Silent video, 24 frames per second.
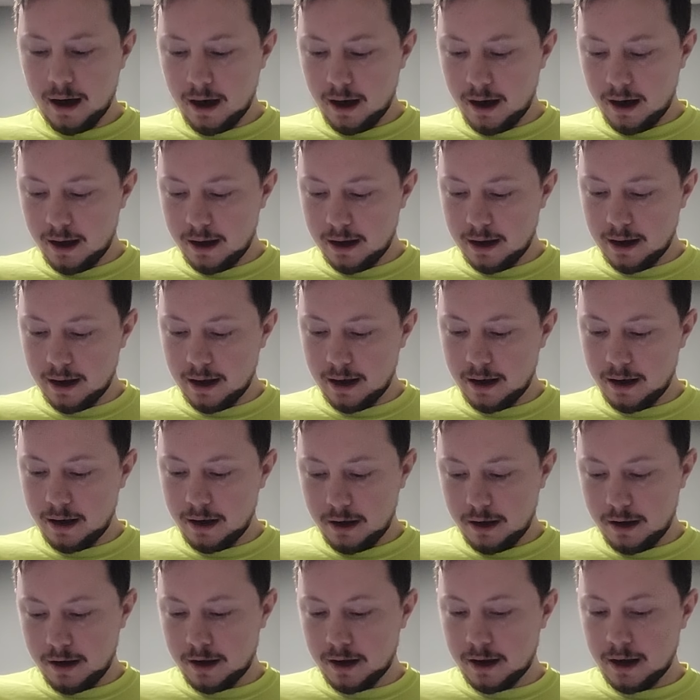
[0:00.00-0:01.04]
And then
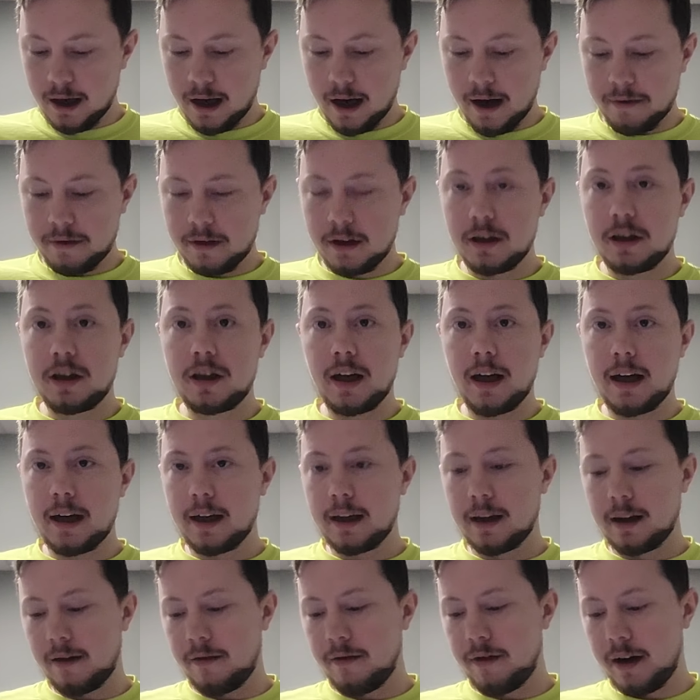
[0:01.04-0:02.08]
you're going to have to check
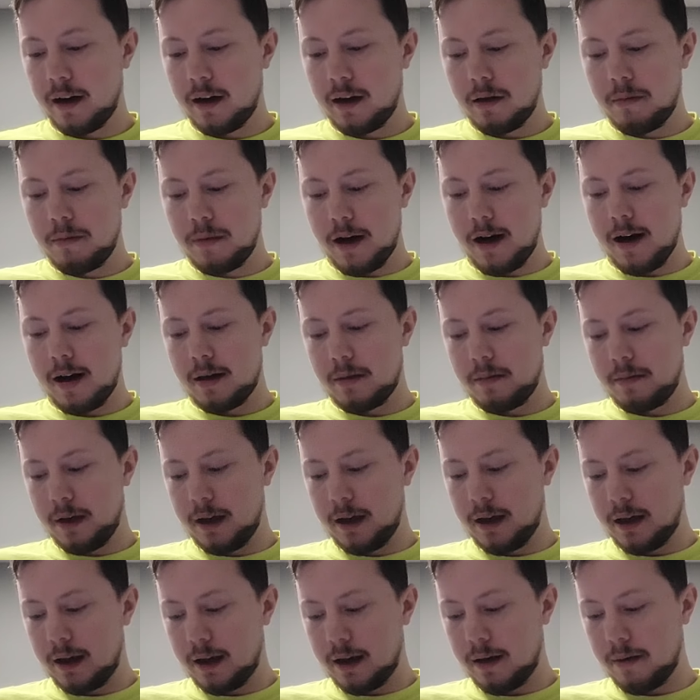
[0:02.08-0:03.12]
at the very bottom
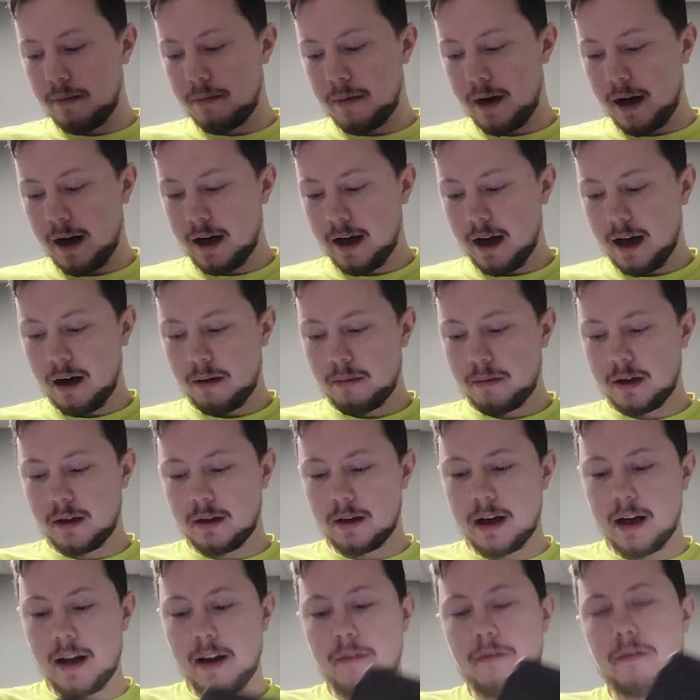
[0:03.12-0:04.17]
here, my camera
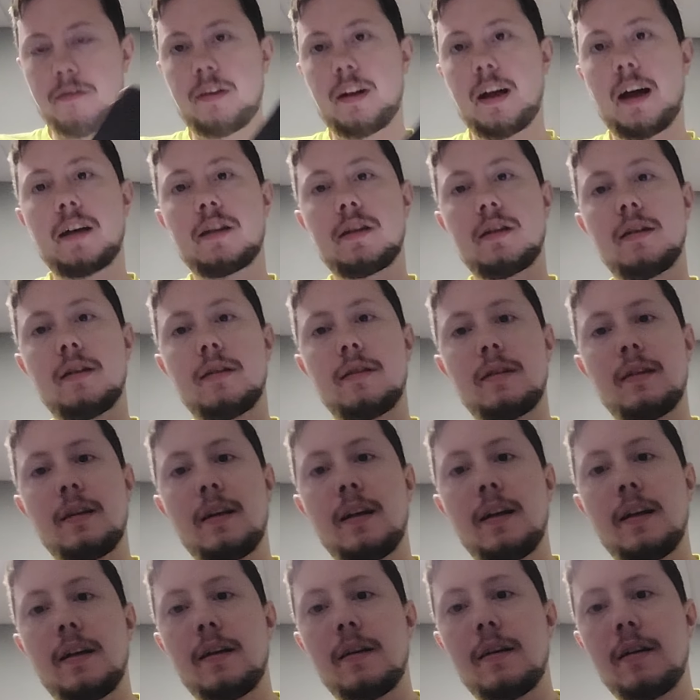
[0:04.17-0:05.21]
light flashes
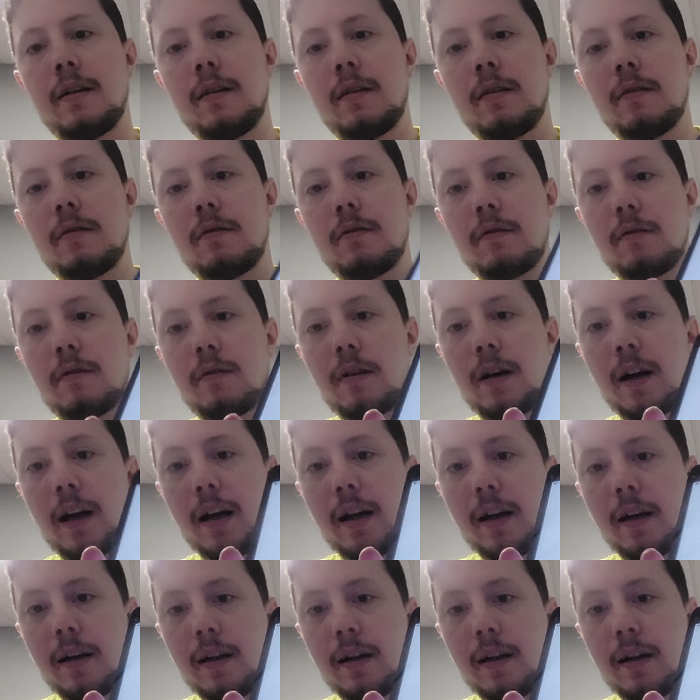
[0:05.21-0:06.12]
in red.